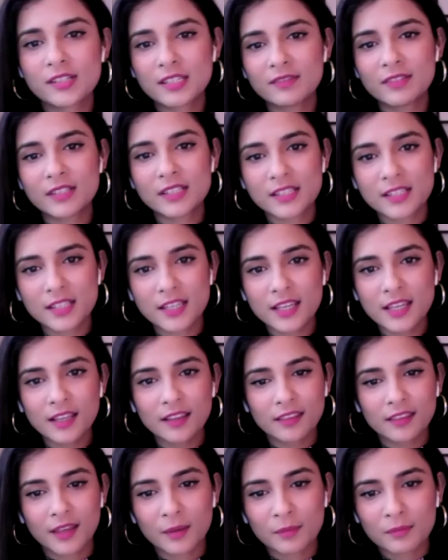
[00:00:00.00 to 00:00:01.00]
even seeing
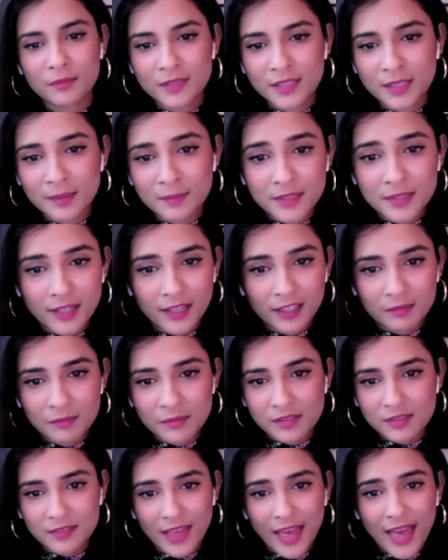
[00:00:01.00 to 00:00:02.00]
them
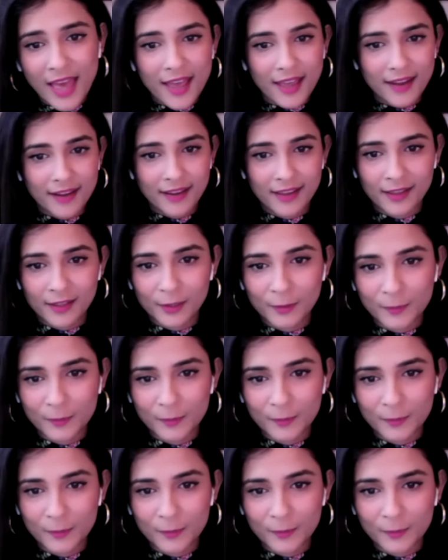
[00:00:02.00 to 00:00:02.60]
sometimes that helps.